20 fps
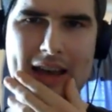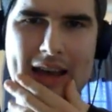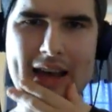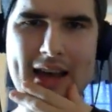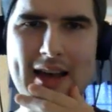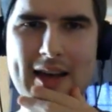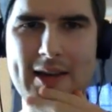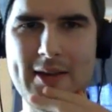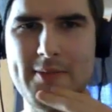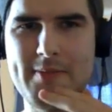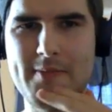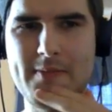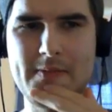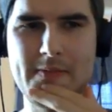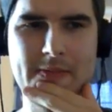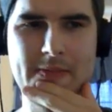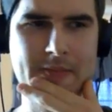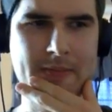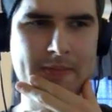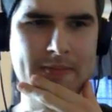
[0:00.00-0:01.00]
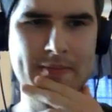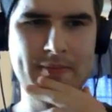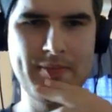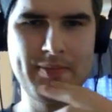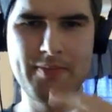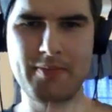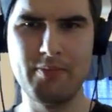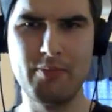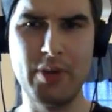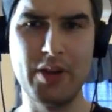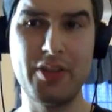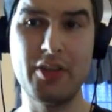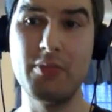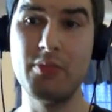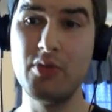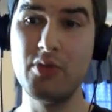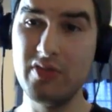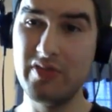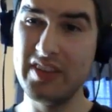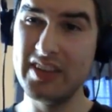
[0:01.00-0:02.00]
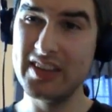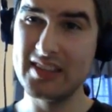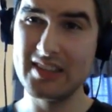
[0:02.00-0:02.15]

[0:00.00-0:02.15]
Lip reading: But the movie